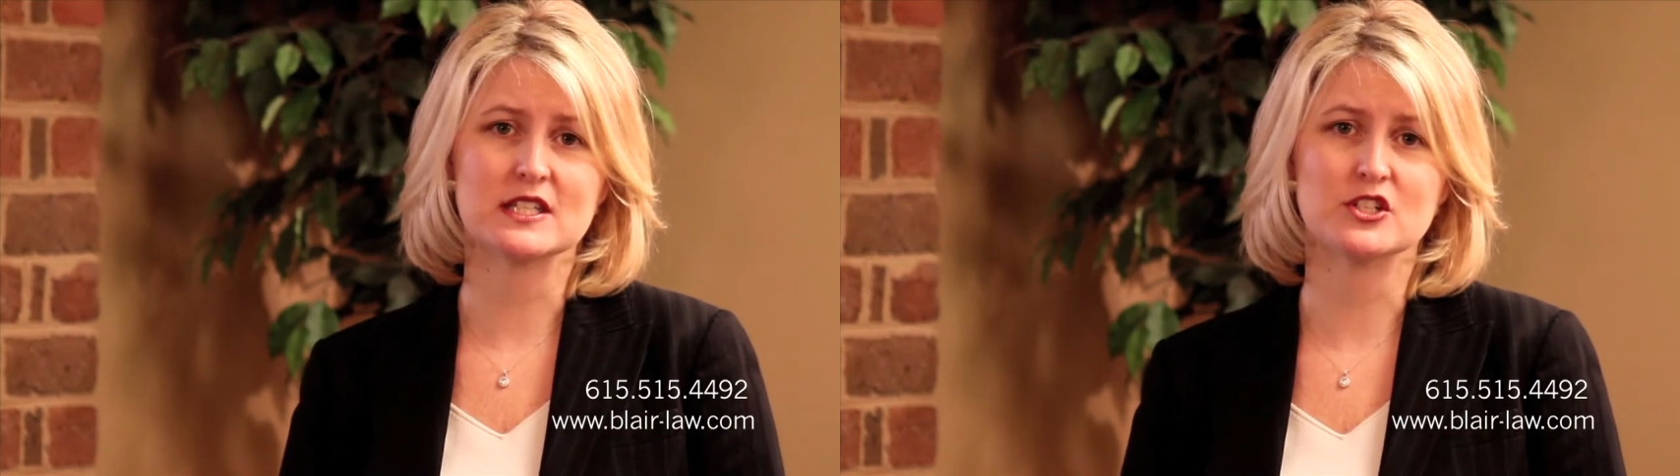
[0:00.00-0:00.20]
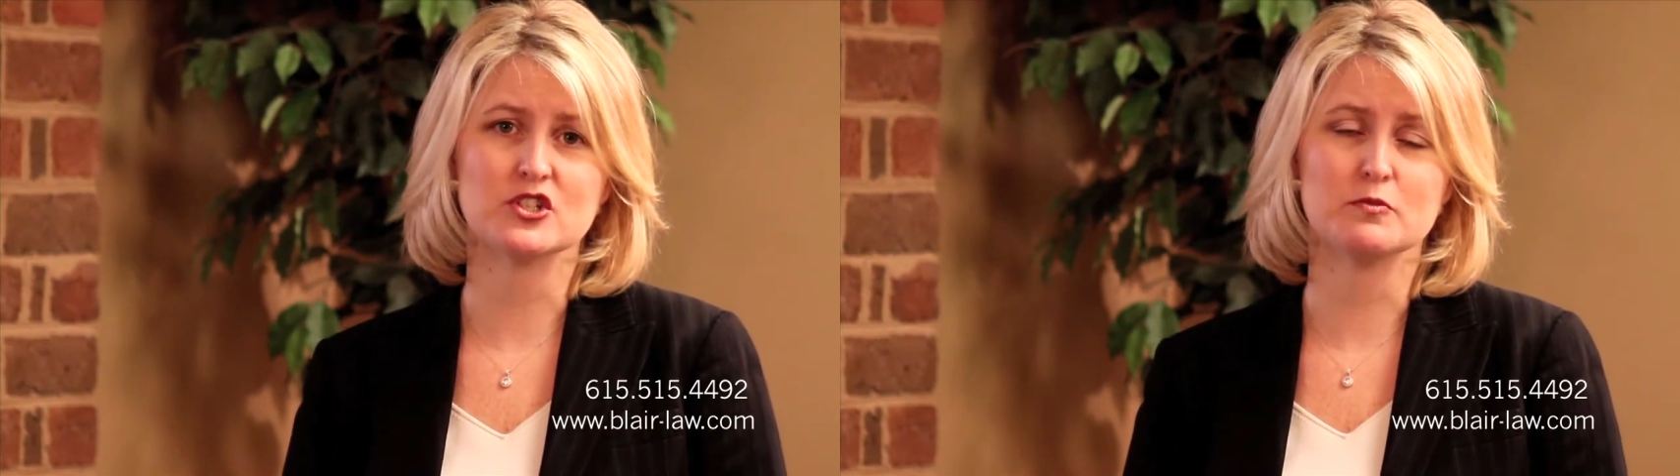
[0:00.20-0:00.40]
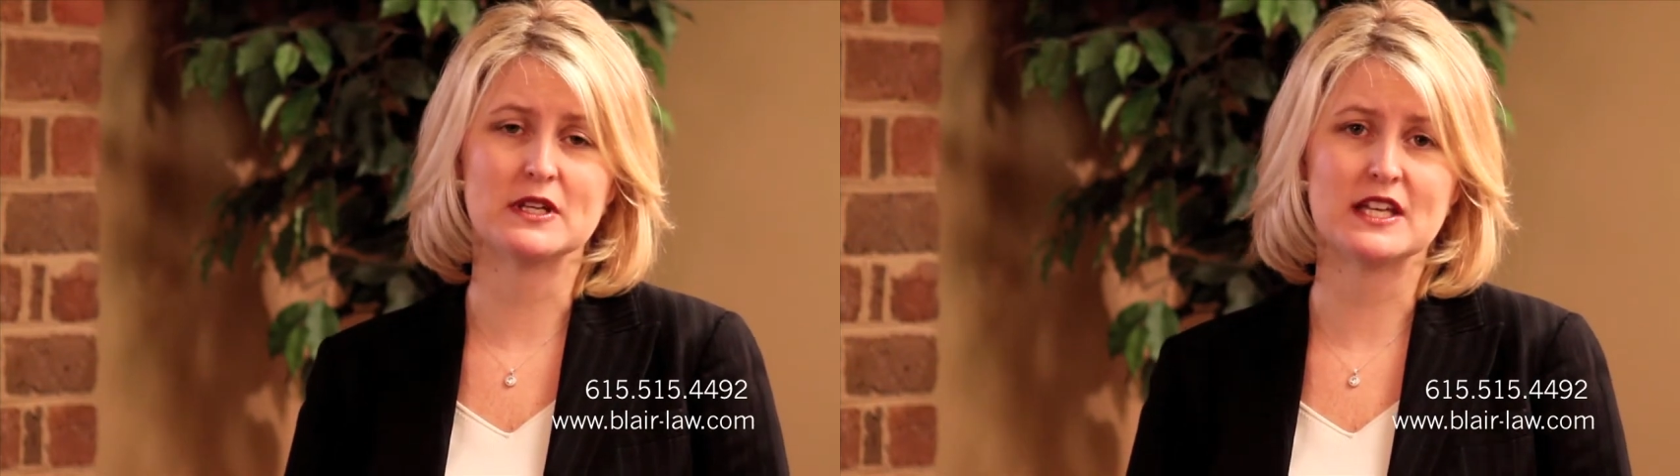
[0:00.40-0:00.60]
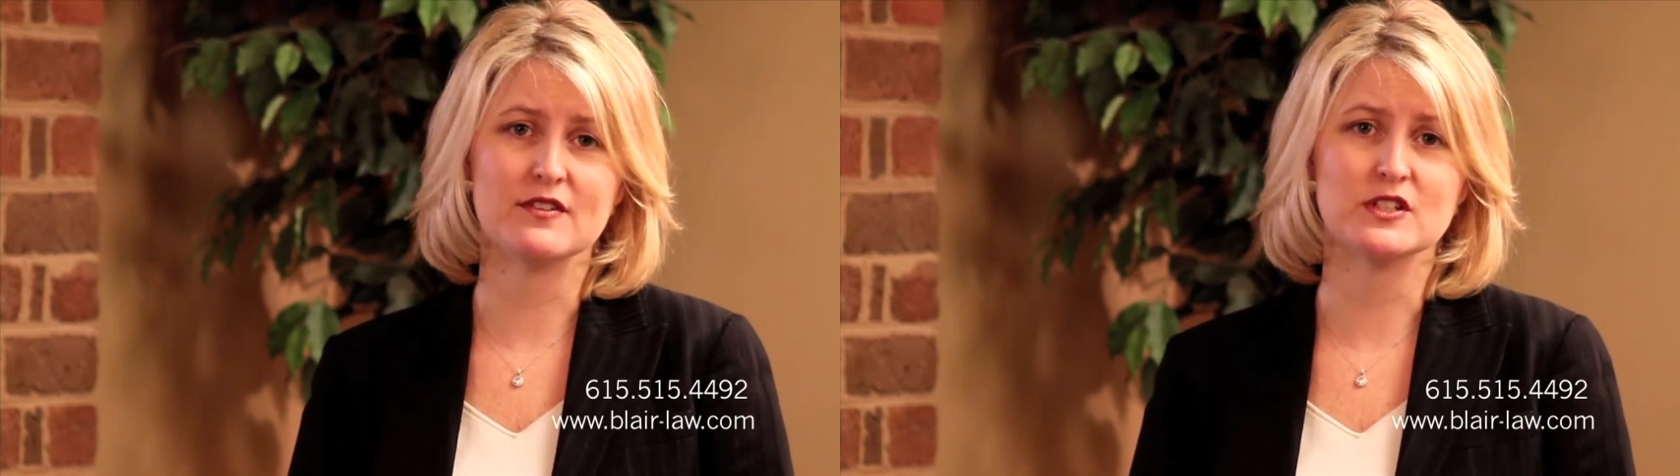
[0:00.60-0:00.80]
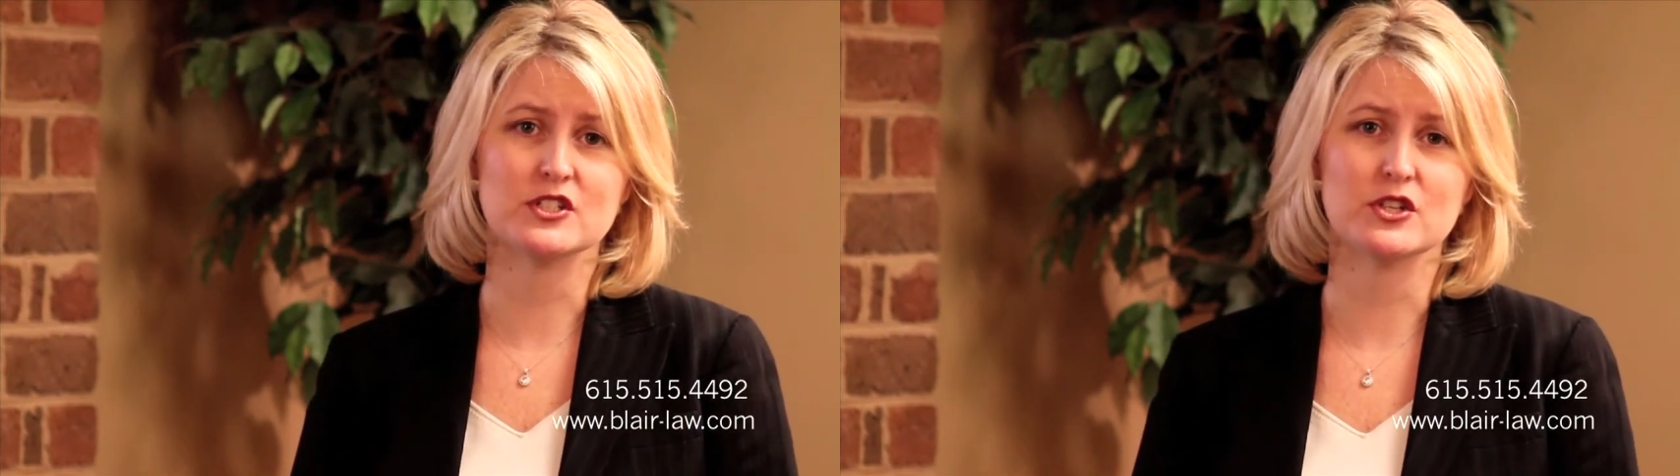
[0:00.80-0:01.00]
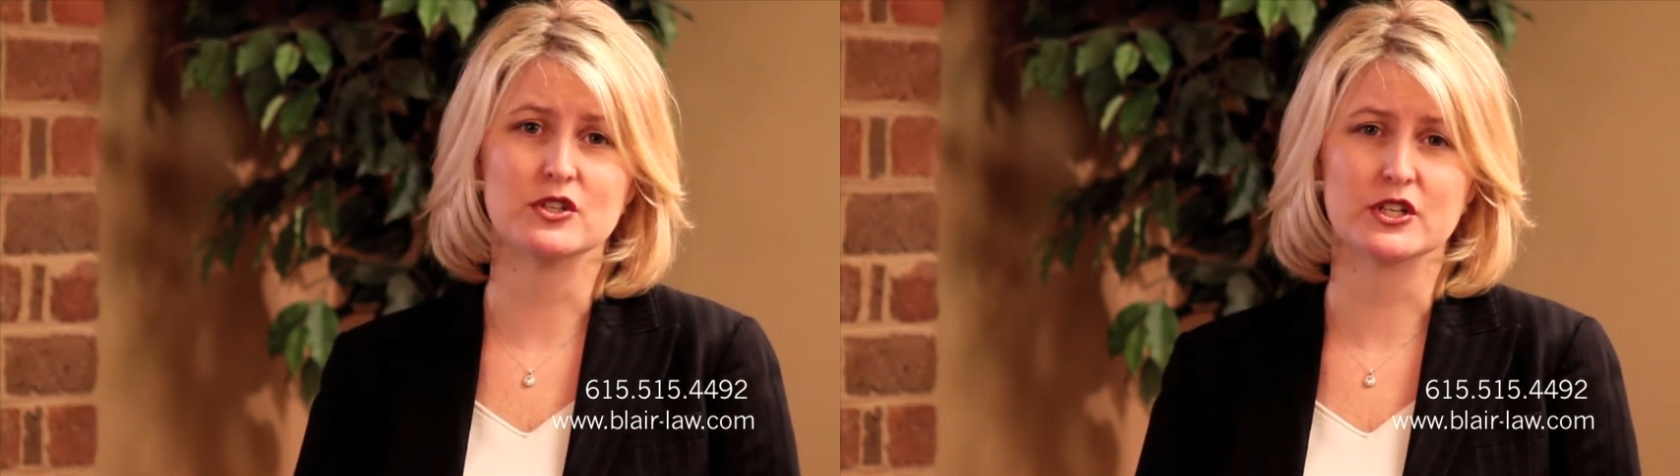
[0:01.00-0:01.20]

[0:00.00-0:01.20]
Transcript: that should be given to the